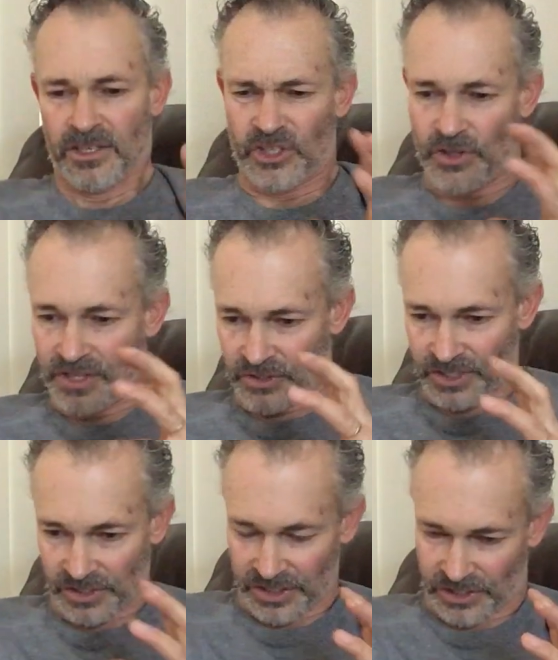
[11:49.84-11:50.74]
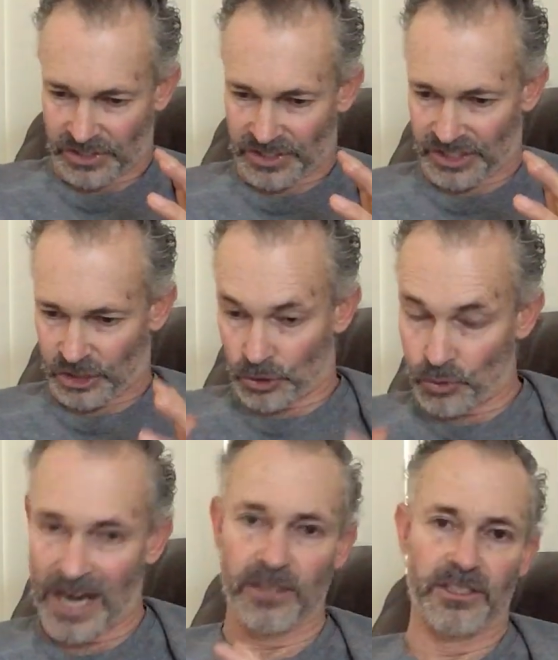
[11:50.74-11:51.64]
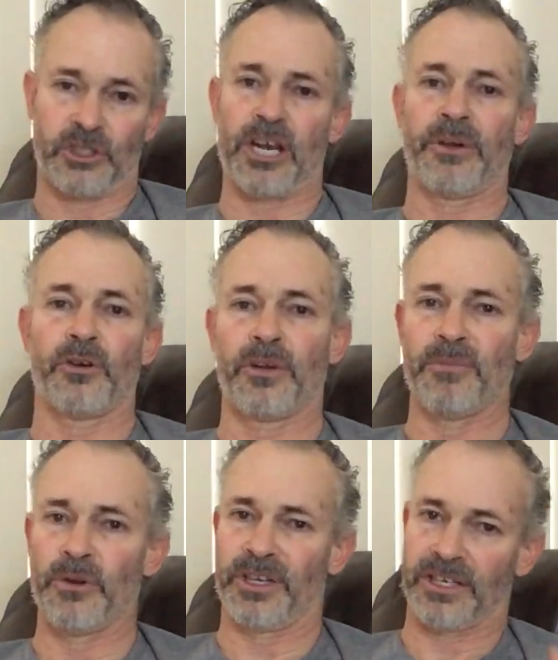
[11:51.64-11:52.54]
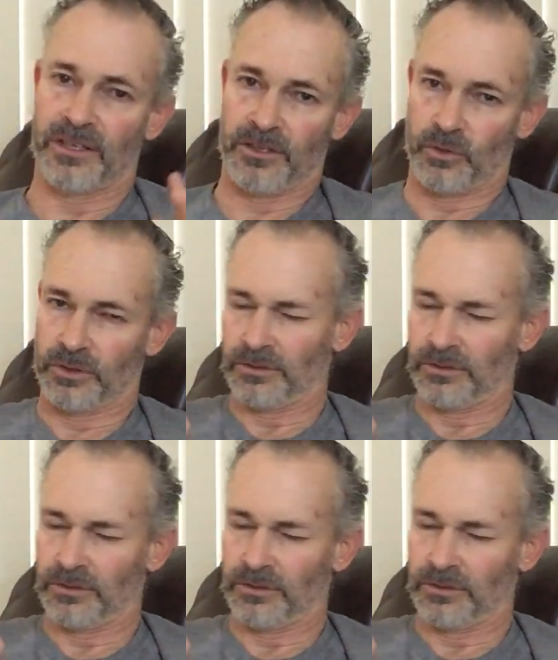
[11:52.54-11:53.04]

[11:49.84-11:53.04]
So this struggle is going on in America,